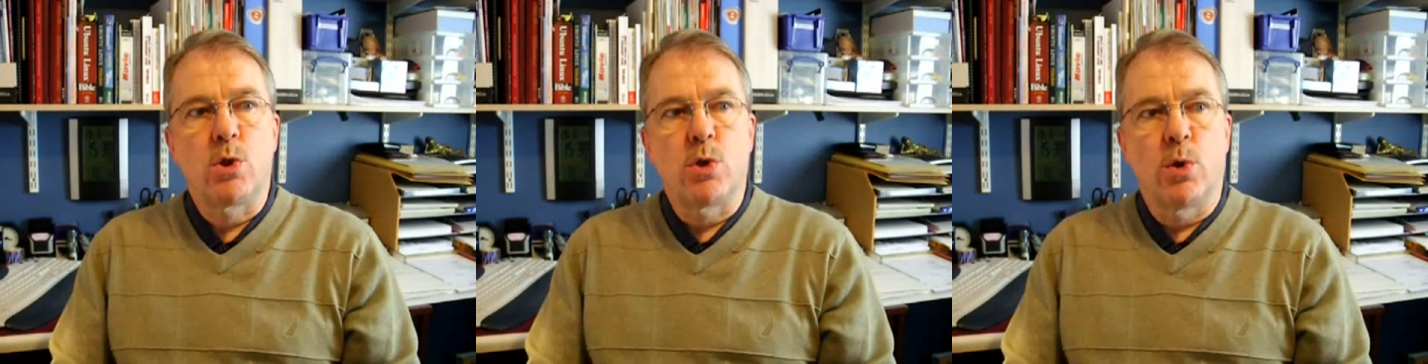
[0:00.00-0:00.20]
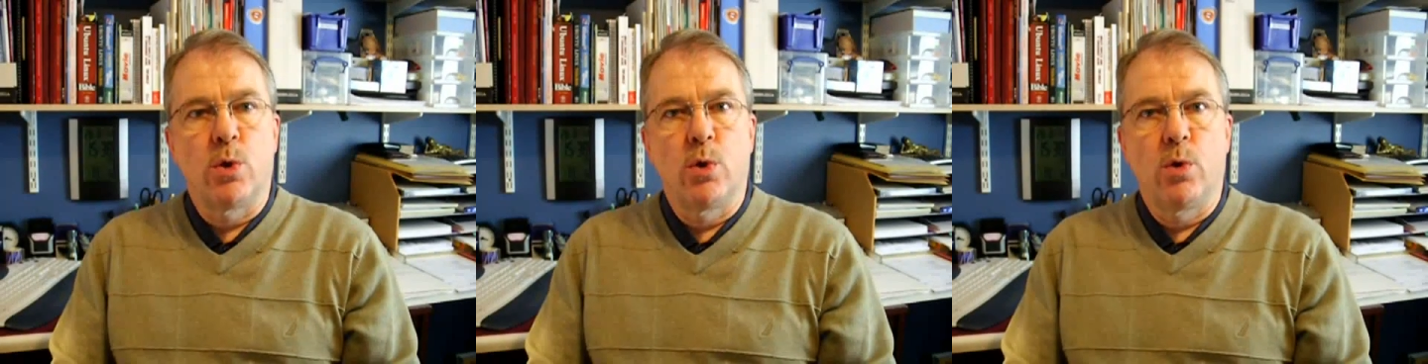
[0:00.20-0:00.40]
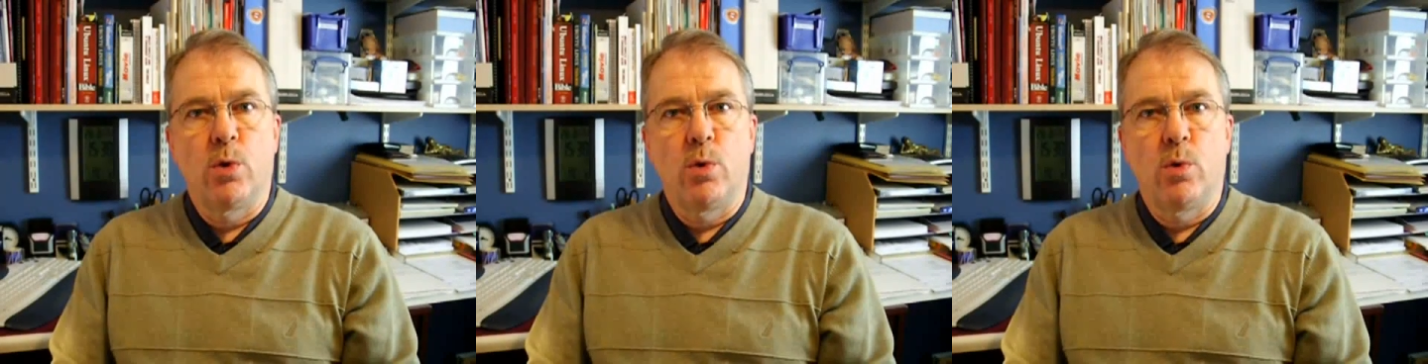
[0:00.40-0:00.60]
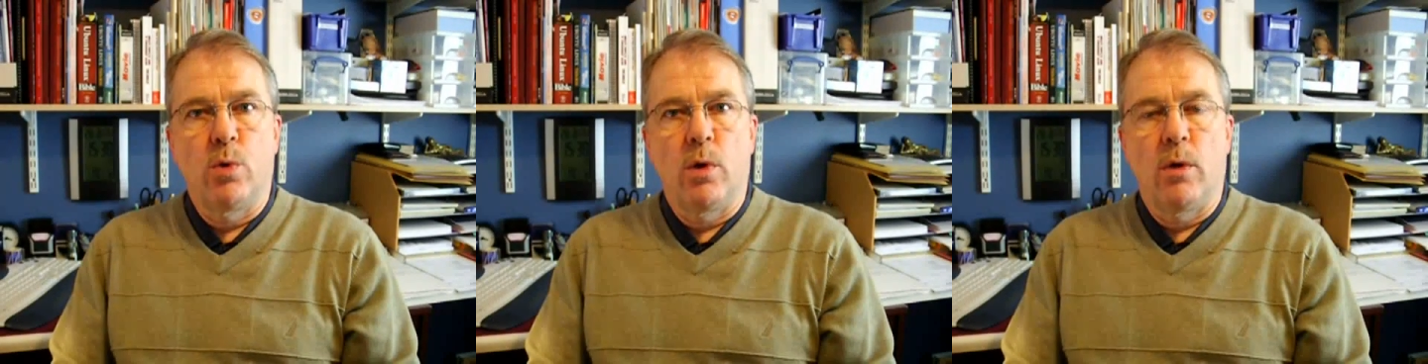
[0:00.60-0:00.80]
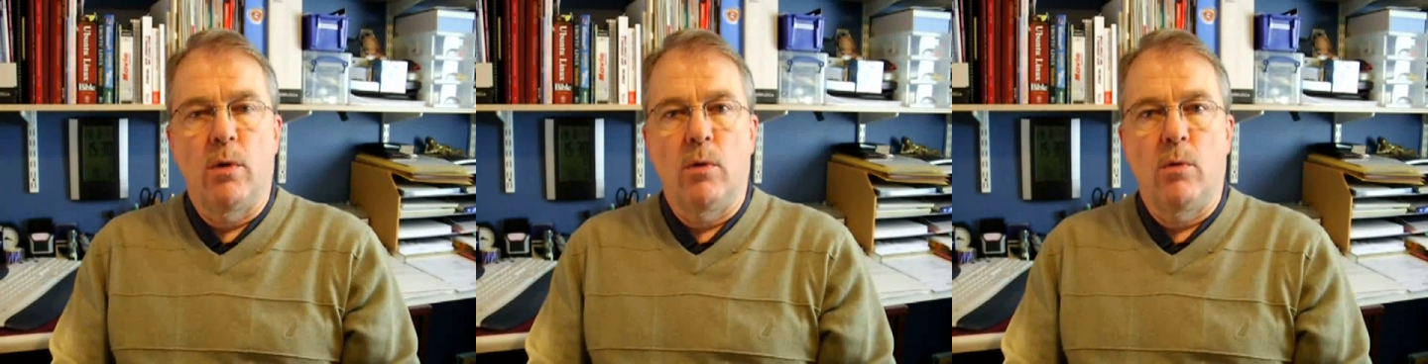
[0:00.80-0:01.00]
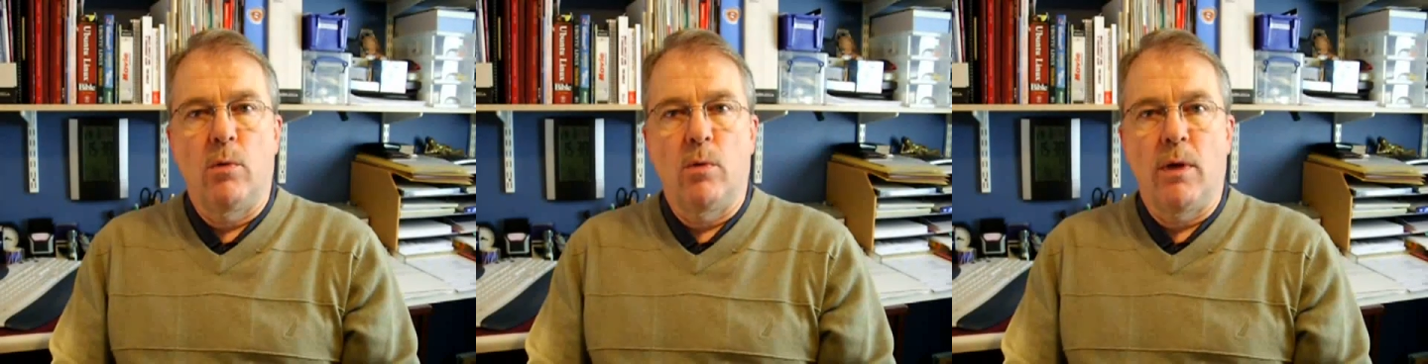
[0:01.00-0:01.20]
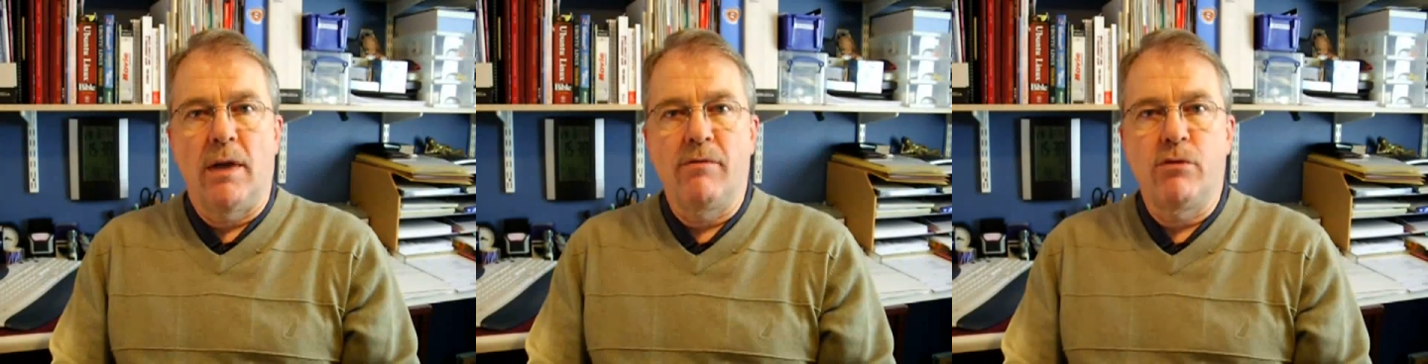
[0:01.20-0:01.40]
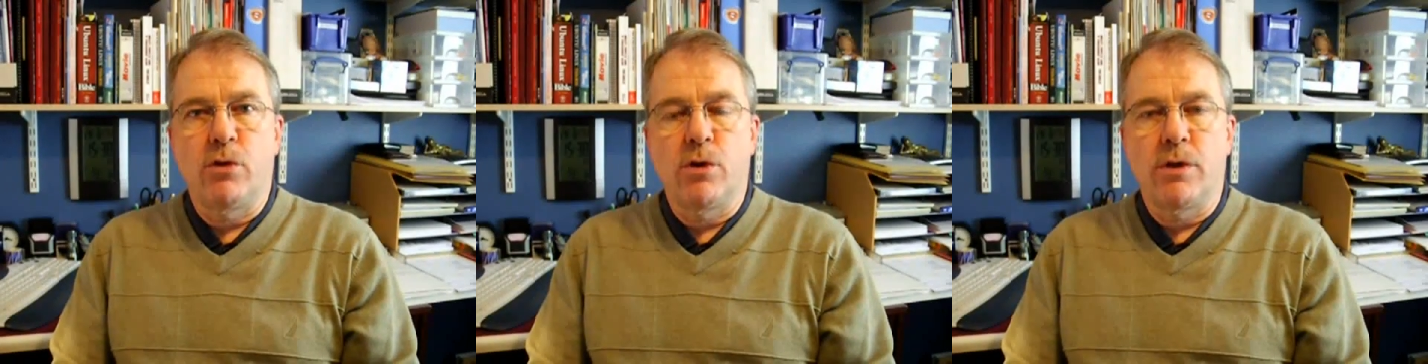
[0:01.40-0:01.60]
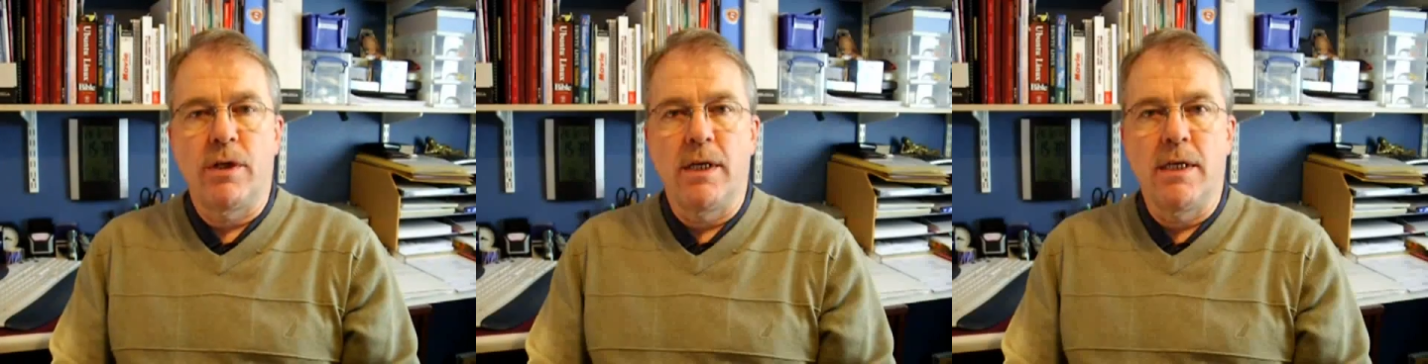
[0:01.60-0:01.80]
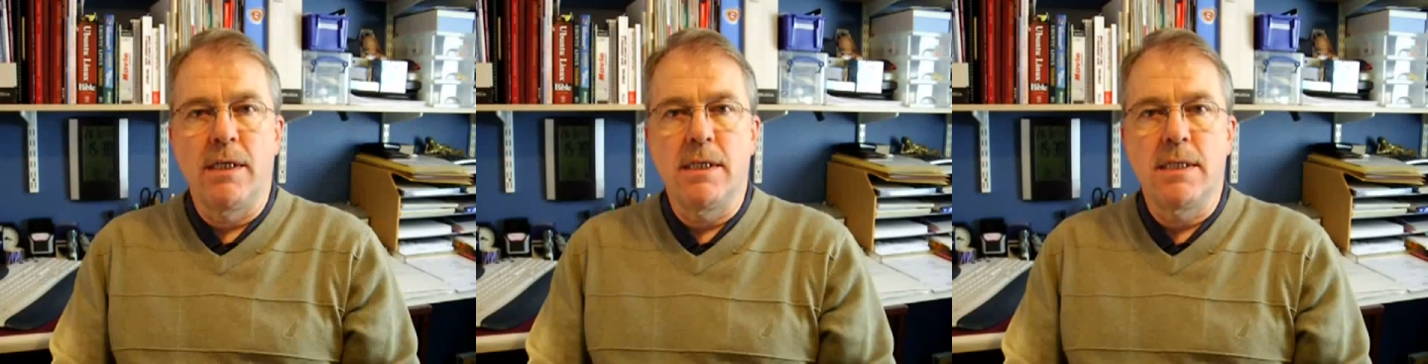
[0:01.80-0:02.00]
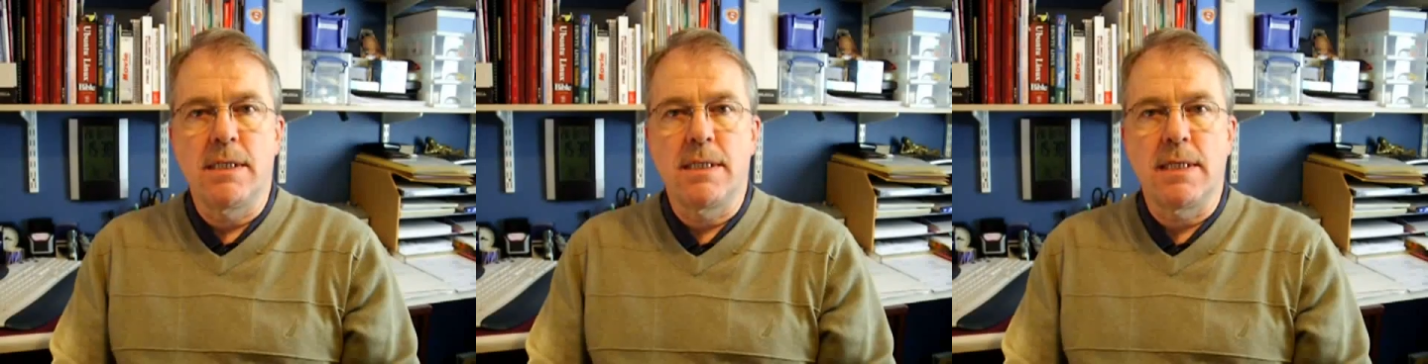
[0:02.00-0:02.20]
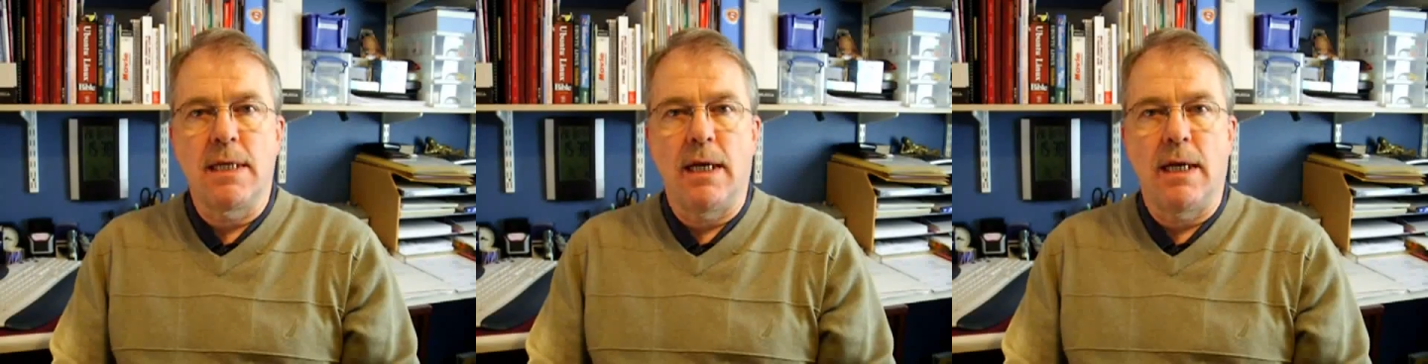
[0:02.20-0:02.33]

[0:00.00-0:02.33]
So what I've done is